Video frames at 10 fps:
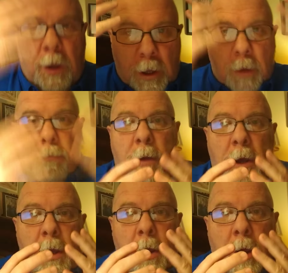in
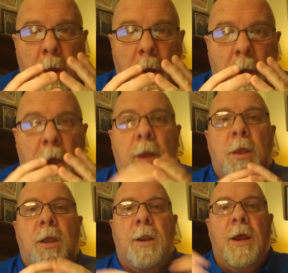me,
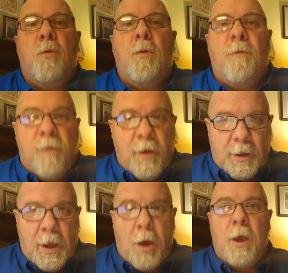and then let it
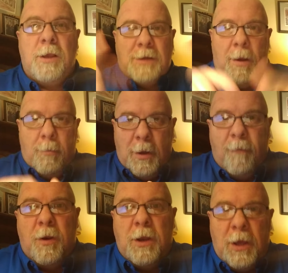reflect out as I'm
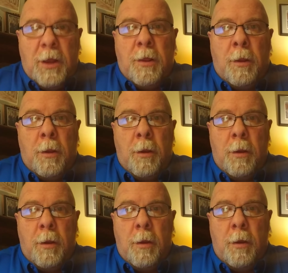living in,
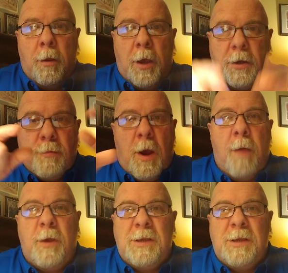as I'm